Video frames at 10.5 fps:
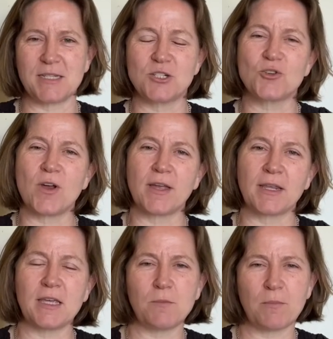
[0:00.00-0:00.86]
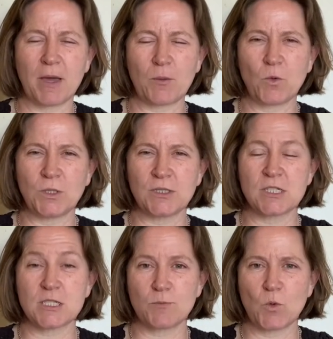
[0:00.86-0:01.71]
to try and keep my world
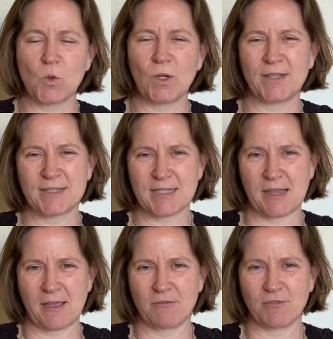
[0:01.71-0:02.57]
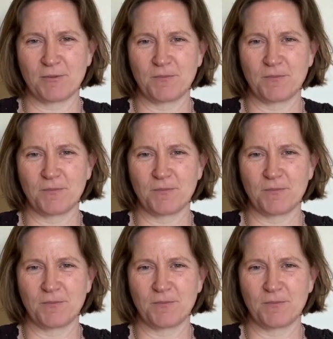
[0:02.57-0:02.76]
small and safe.